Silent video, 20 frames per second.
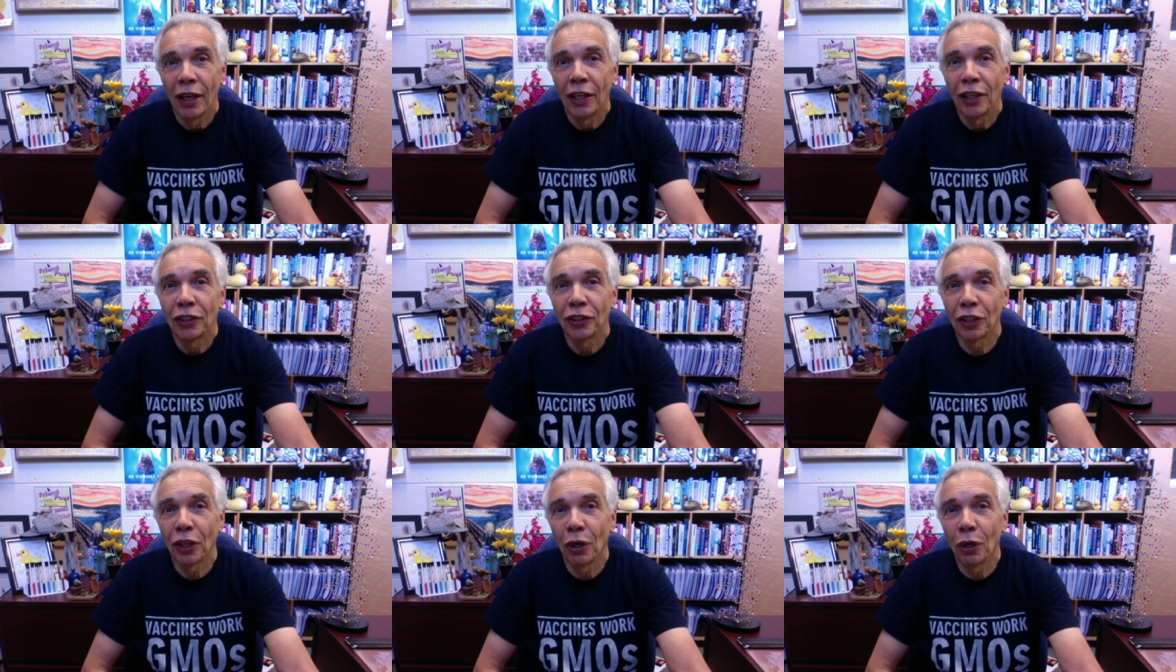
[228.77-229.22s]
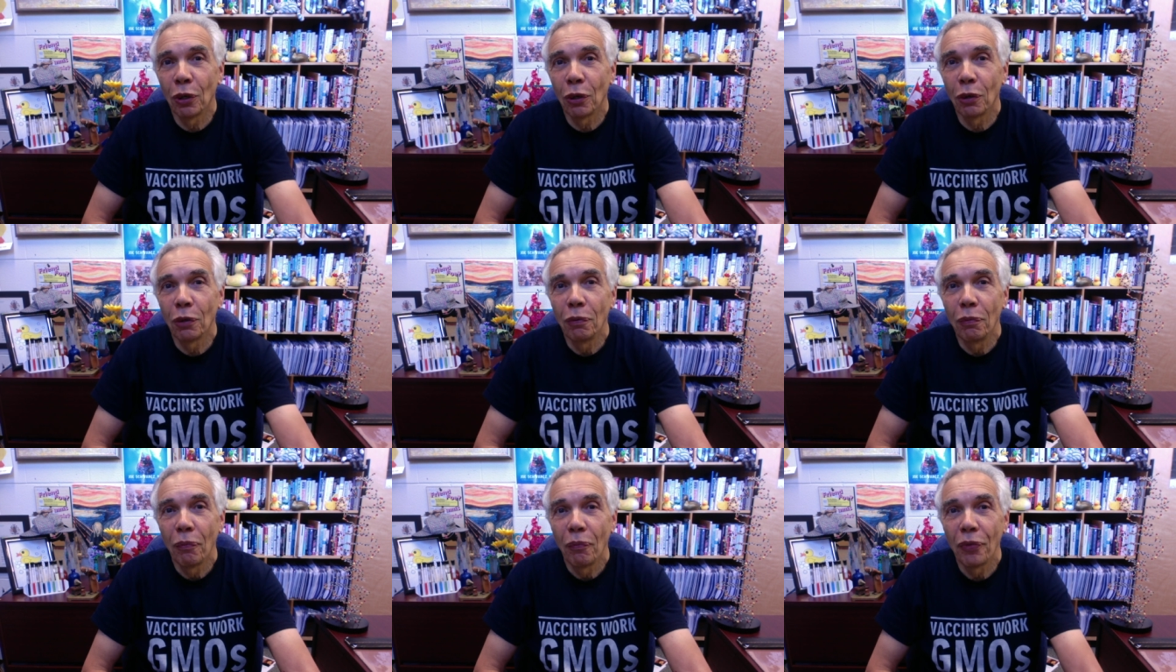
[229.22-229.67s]

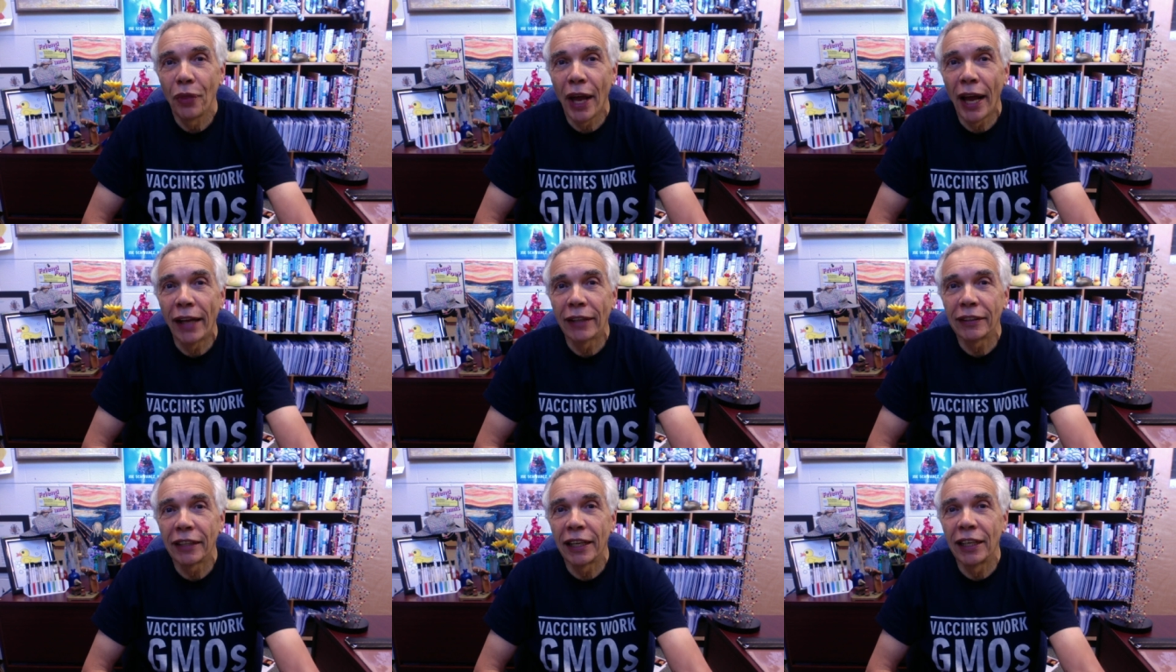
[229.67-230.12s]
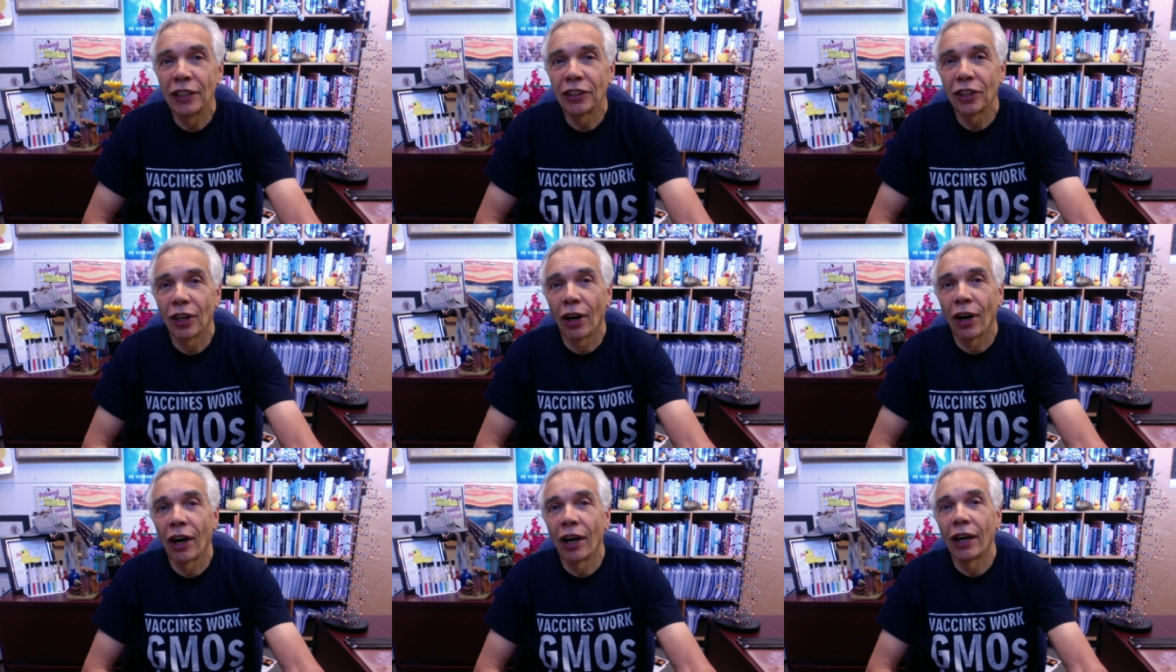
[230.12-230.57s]
So that is
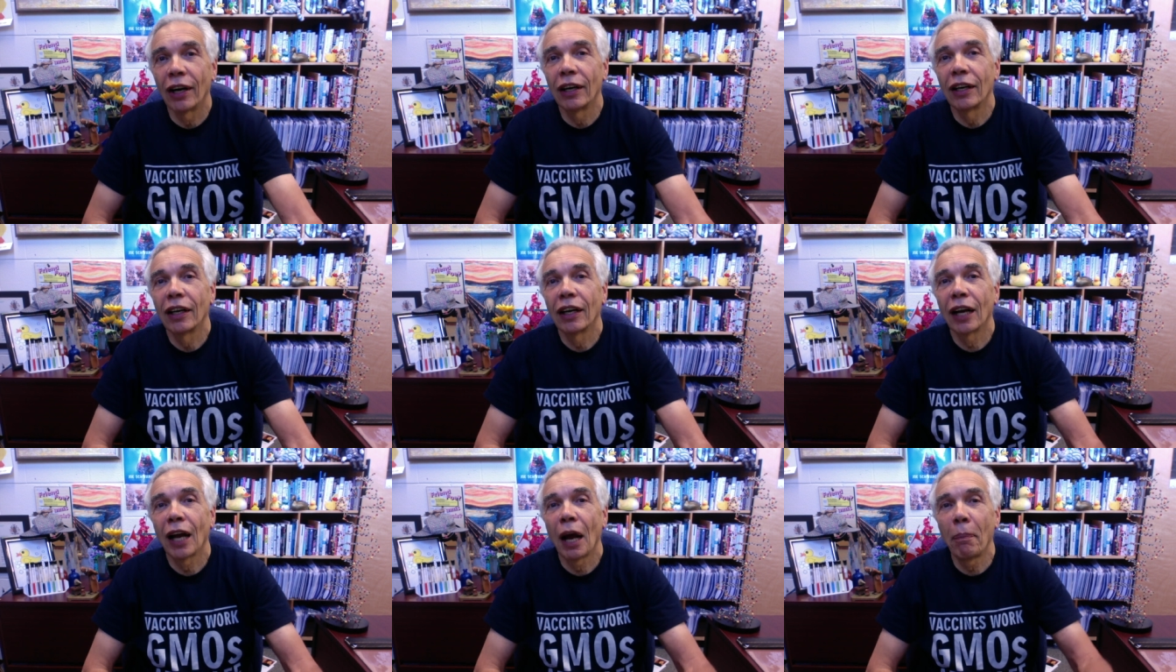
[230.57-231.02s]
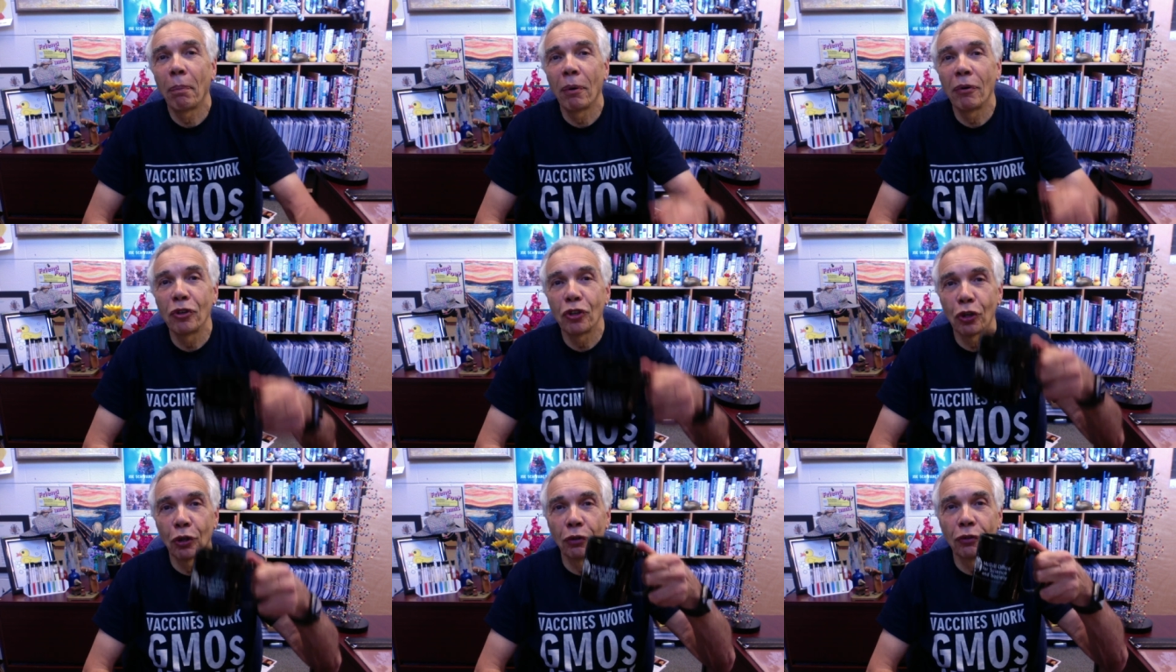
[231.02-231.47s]
our cup
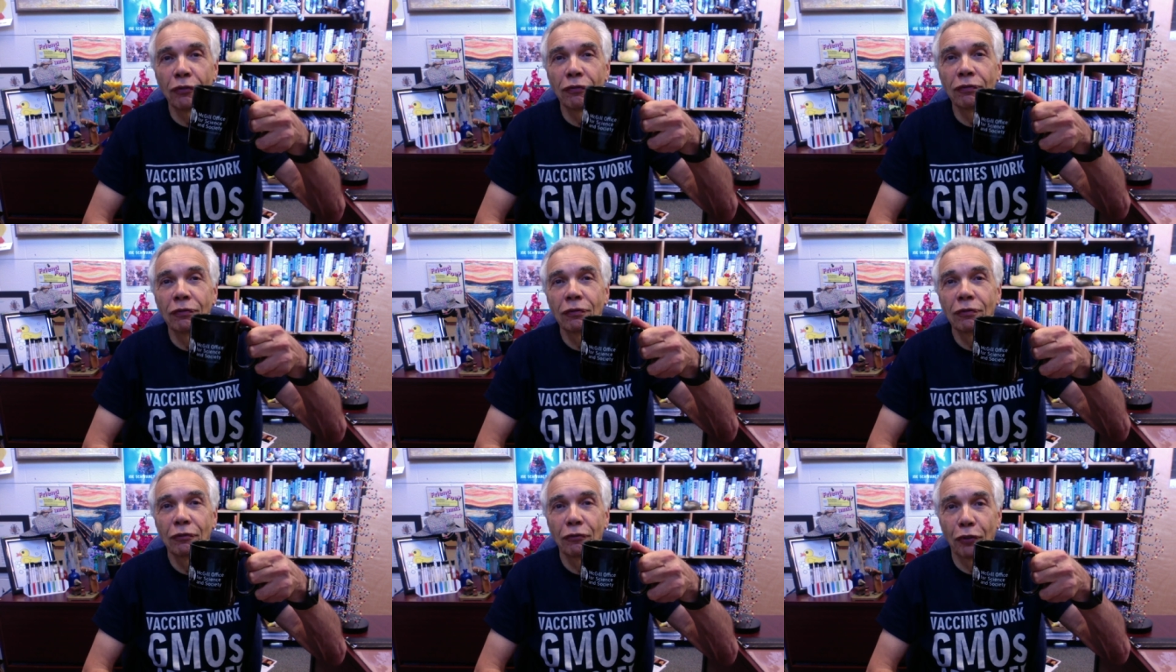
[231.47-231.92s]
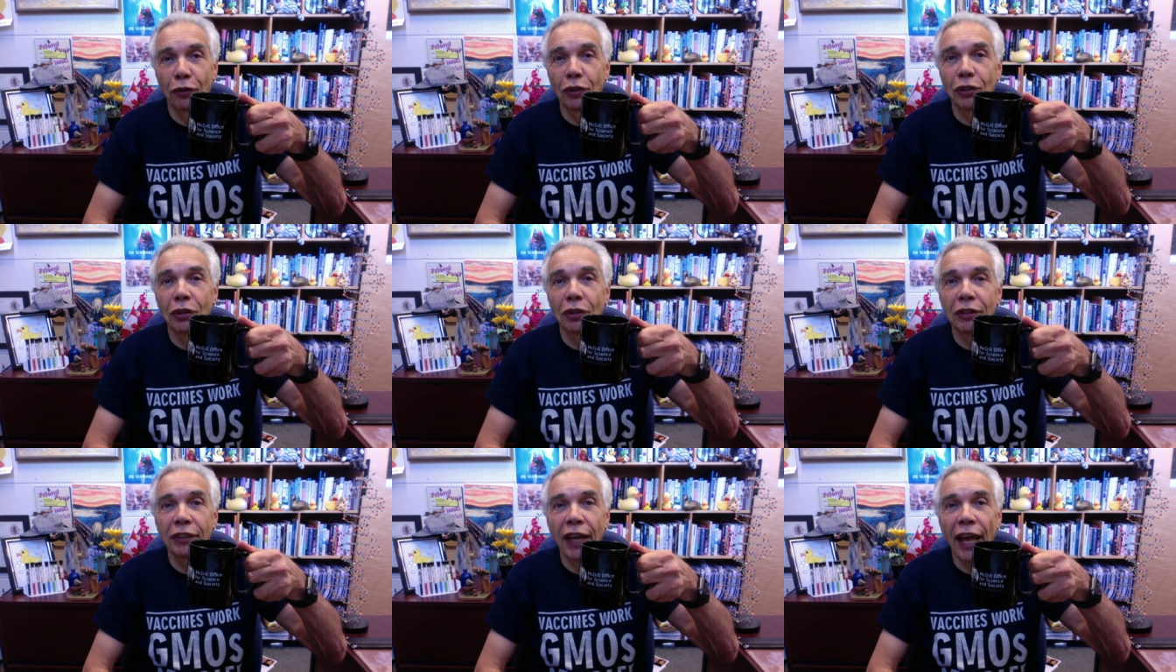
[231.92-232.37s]
of joe for
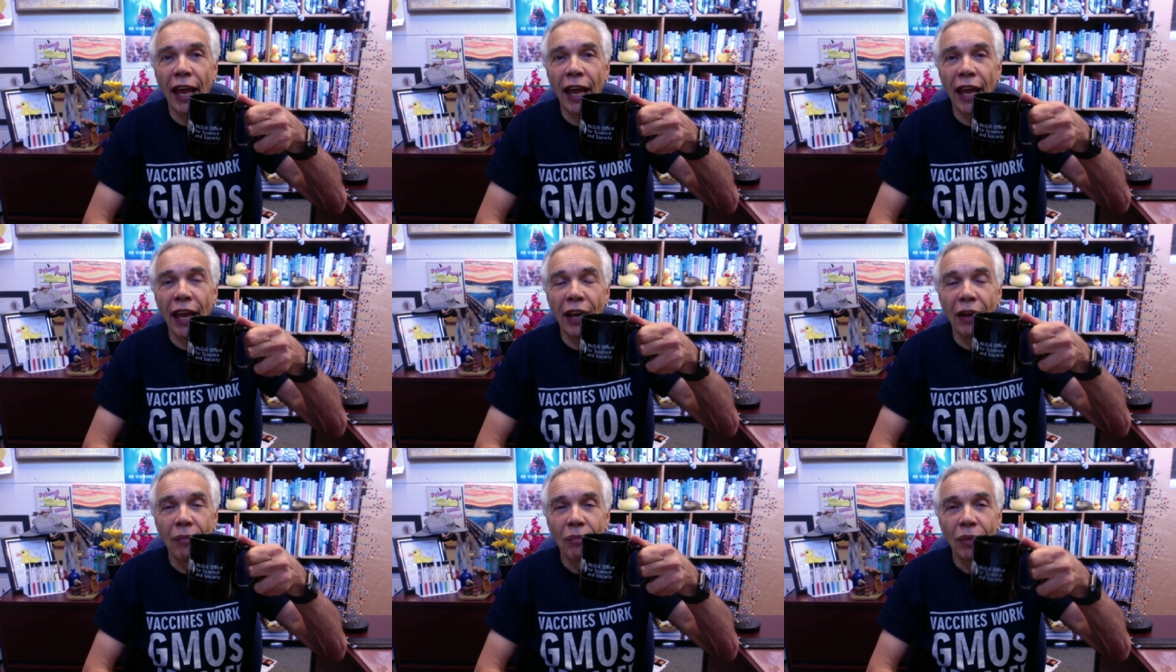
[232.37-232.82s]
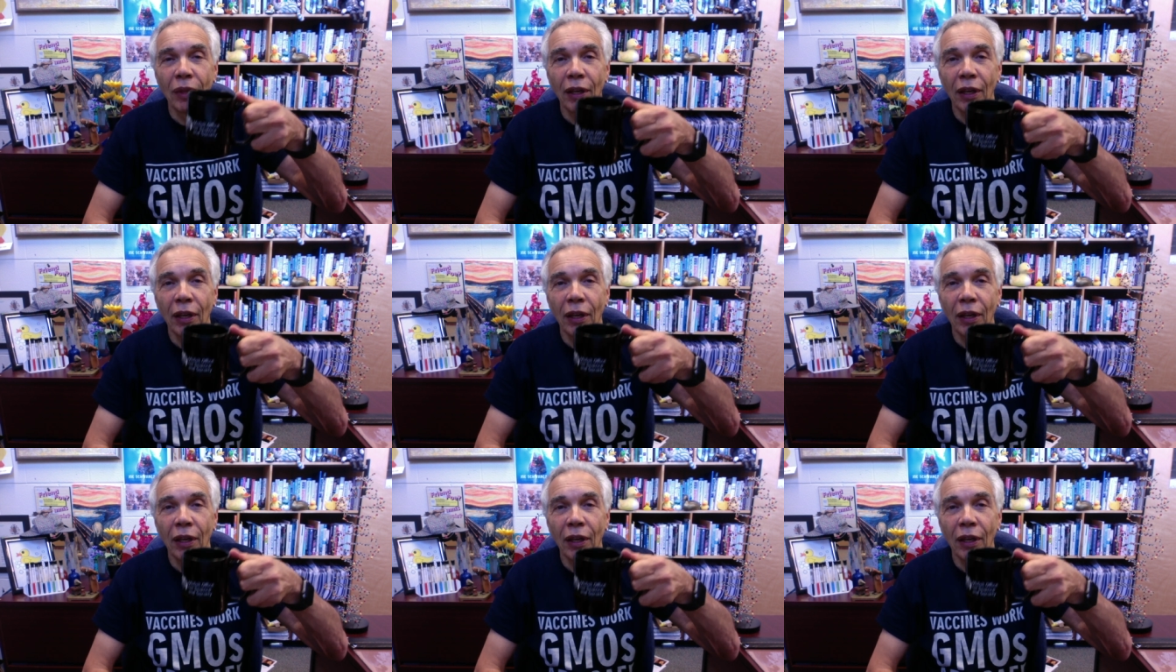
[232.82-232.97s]
today.